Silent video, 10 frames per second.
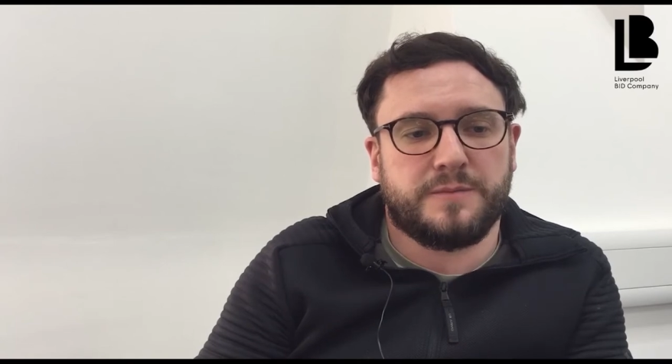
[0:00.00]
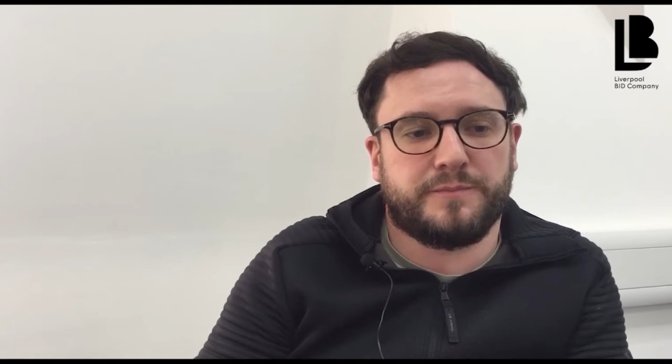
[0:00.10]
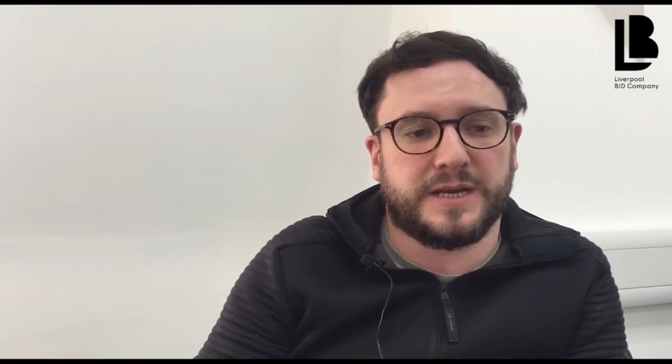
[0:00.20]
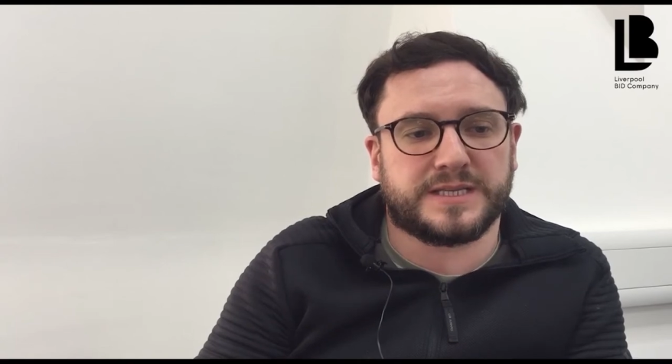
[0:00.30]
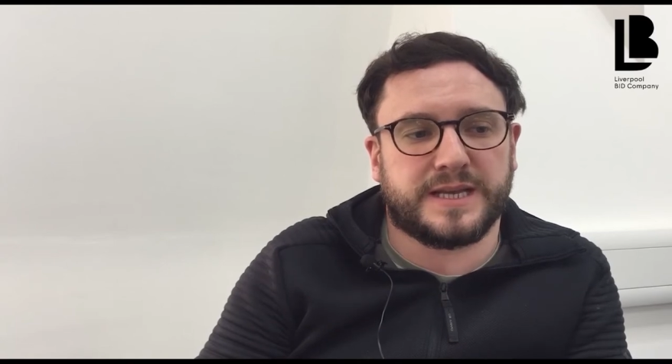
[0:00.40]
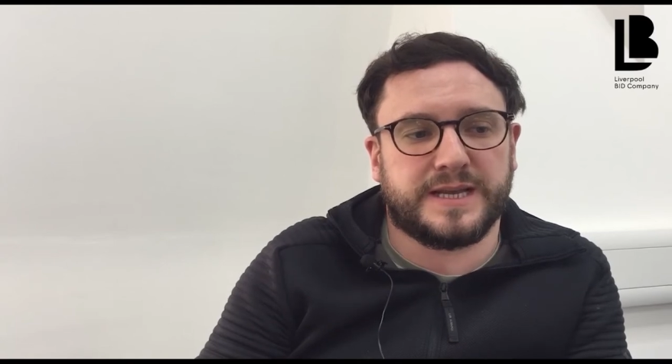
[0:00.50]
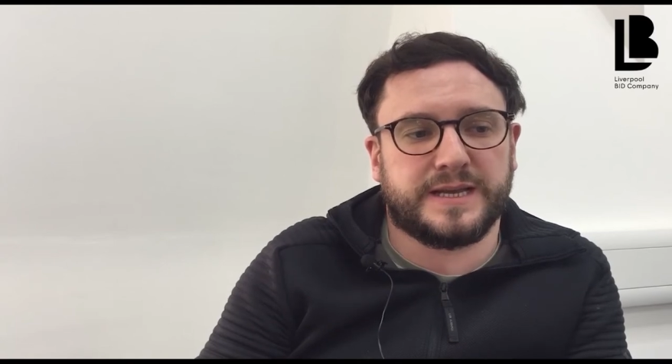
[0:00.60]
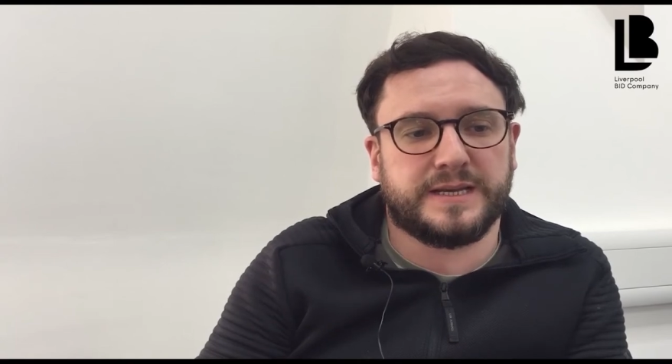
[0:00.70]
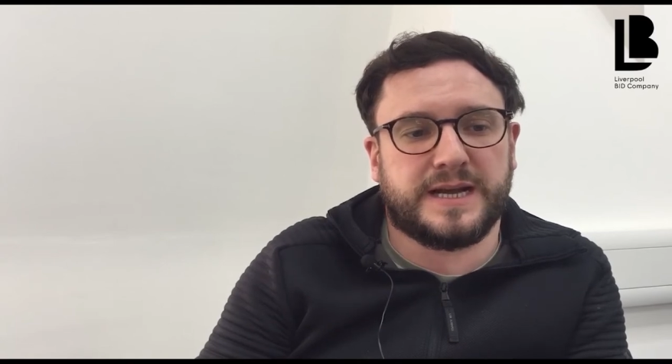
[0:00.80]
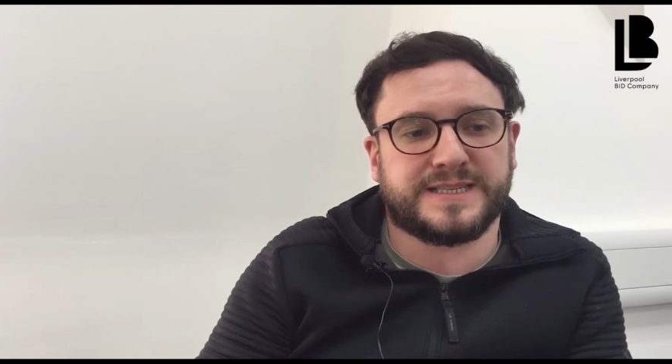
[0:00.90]

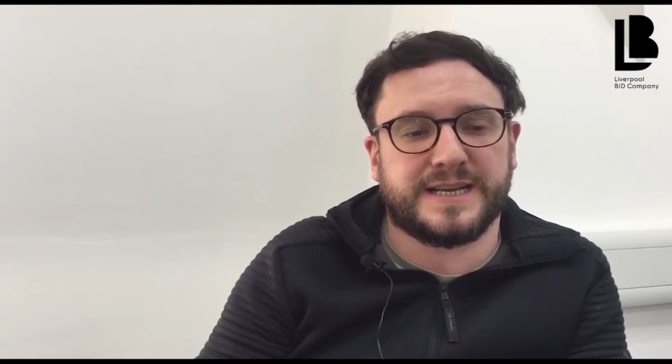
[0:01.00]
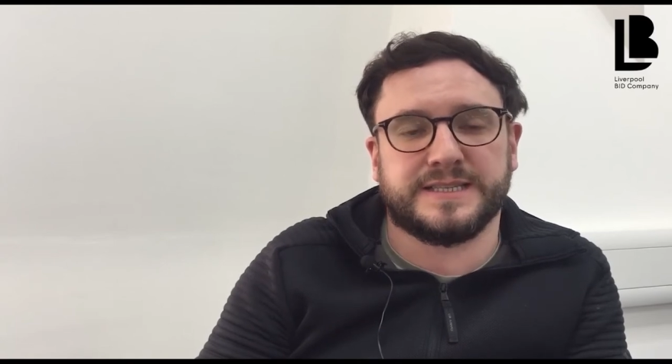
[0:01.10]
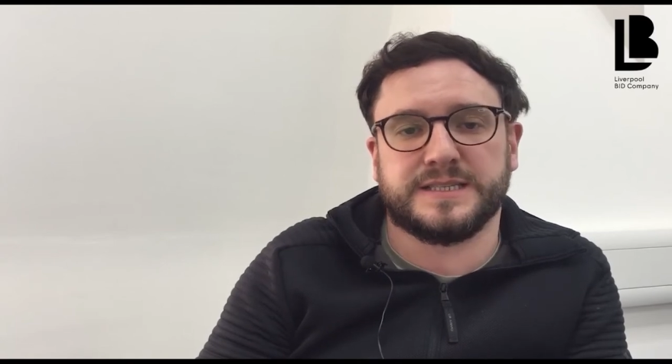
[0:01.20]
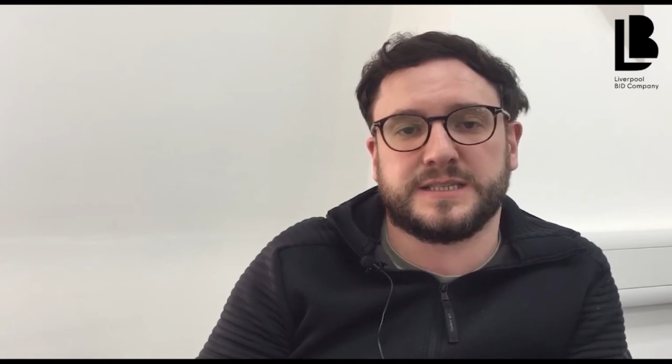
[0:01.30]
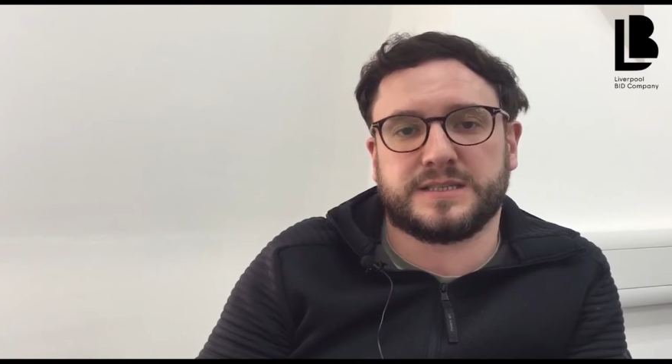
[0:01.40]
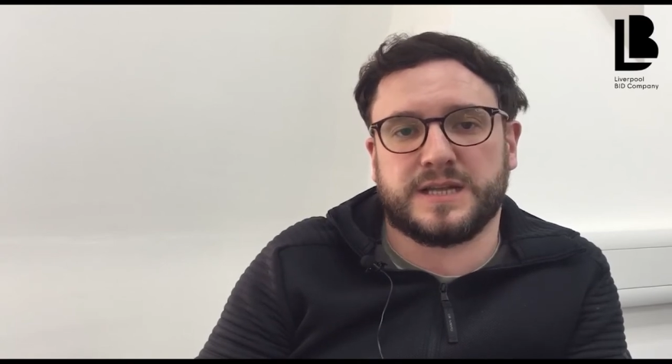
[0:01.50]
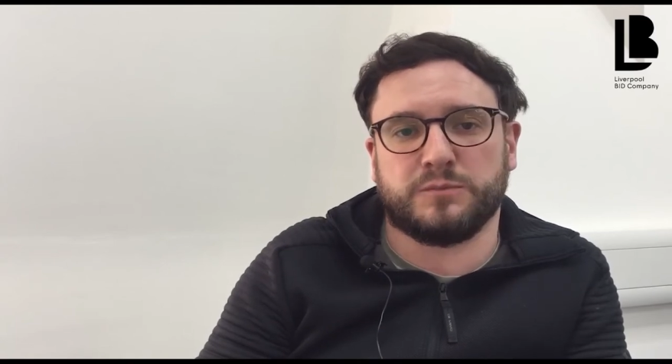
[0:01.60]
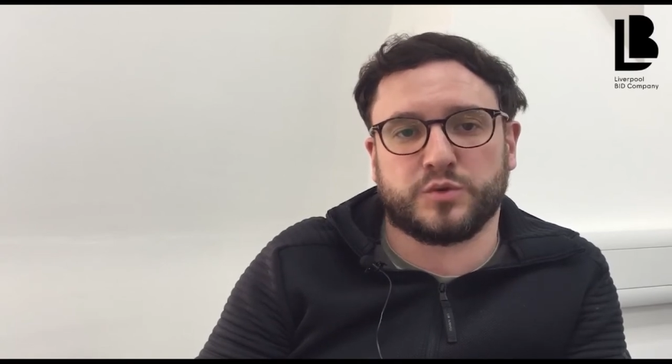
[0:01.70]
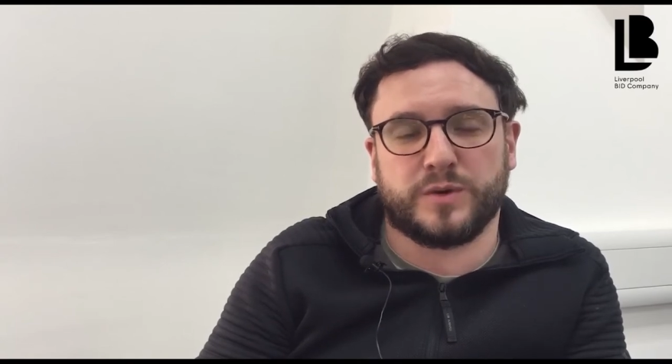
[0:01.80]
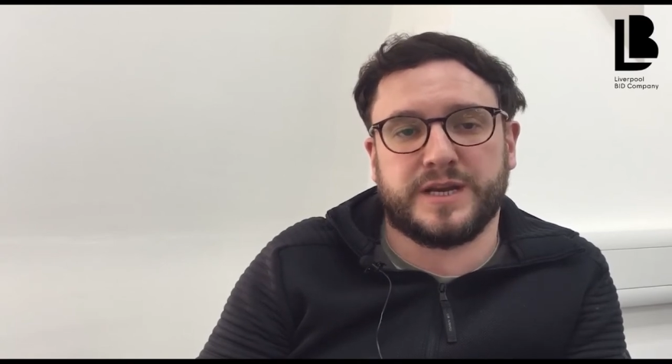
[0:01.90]
basically a sentence that
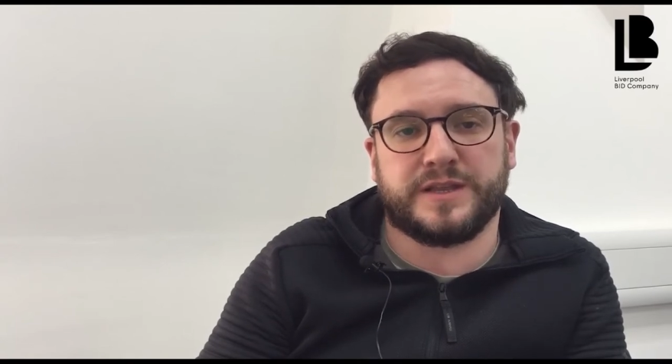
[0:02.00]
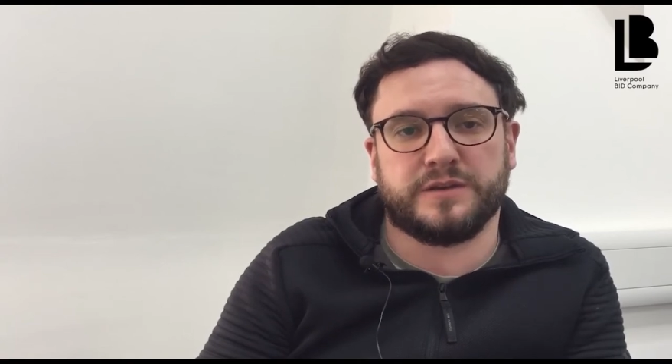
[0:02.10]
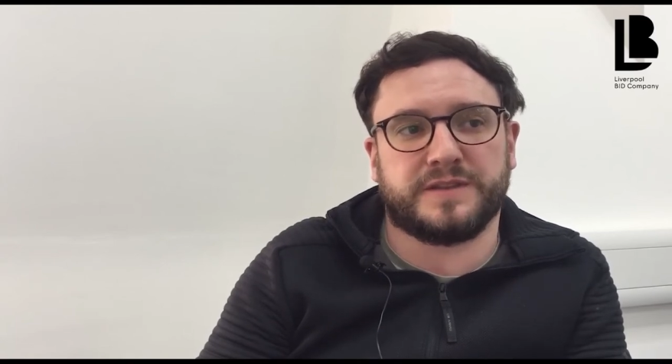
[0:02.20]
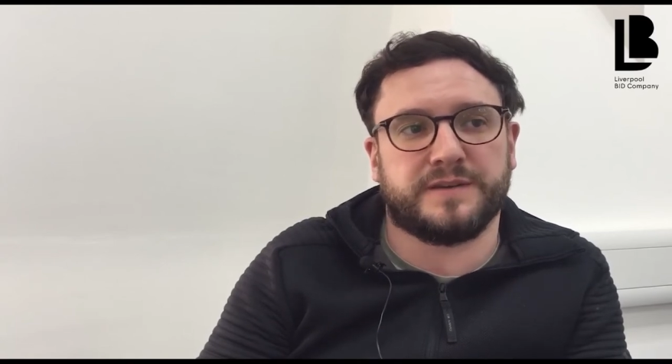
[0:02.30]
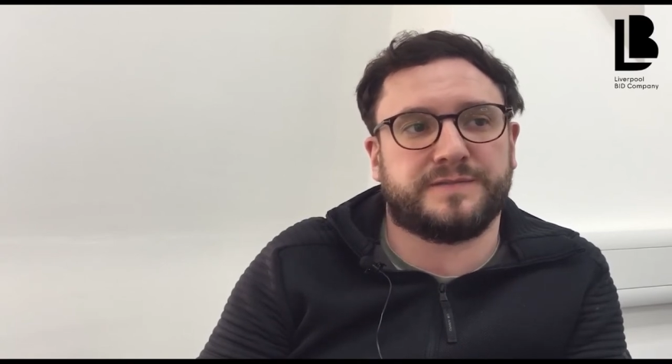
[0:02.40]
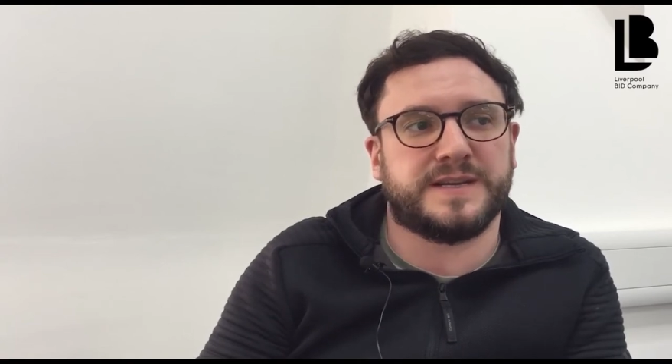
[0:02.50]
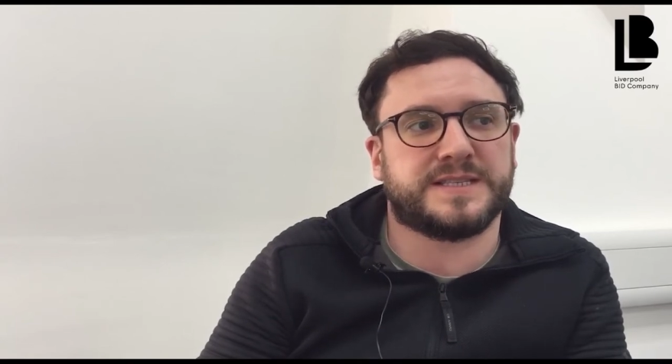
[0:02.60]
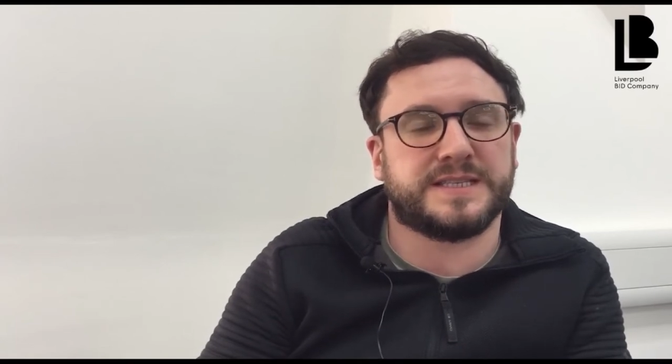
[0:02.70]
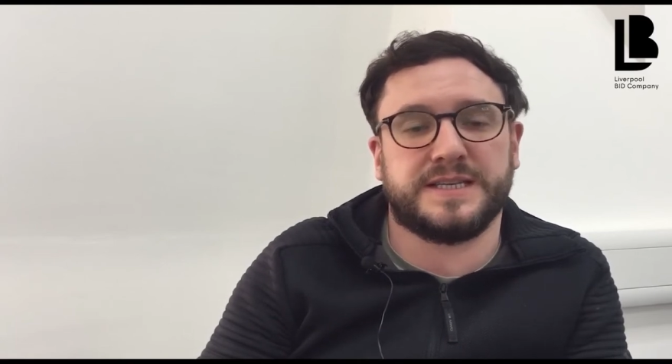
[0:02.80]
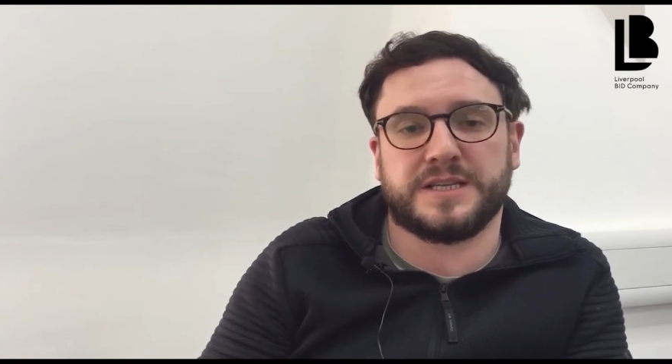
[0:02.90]
was worthy of the
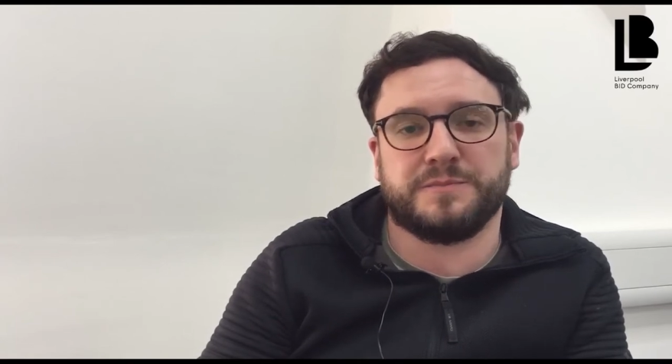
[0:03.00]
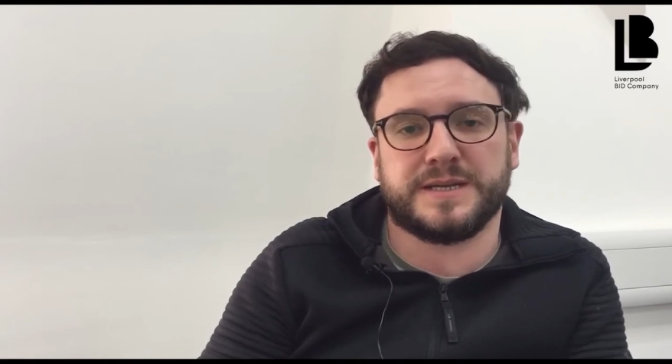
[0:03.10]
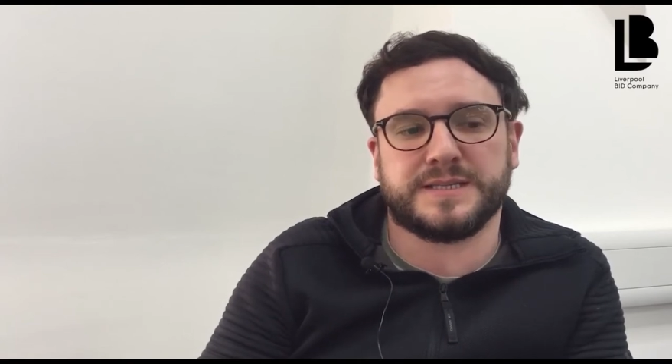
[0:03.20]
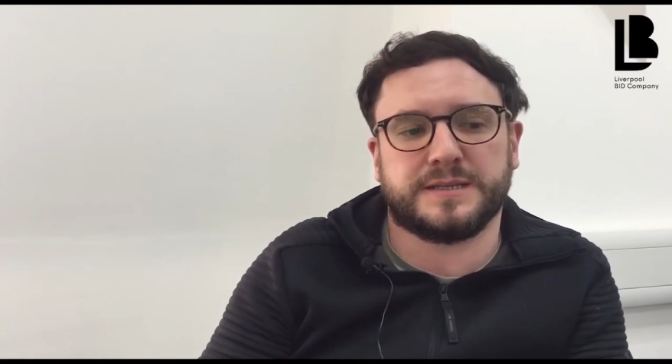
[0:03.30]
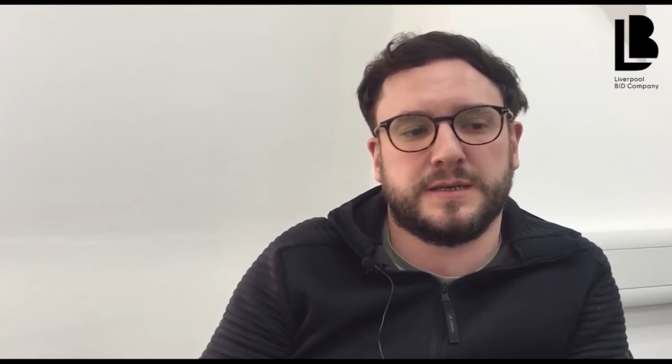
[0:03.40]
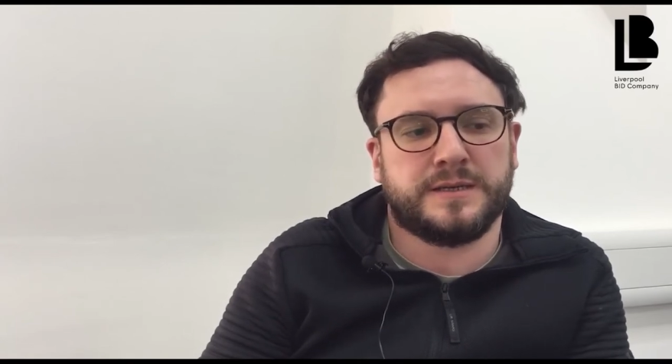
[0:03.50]
offences he'd committed.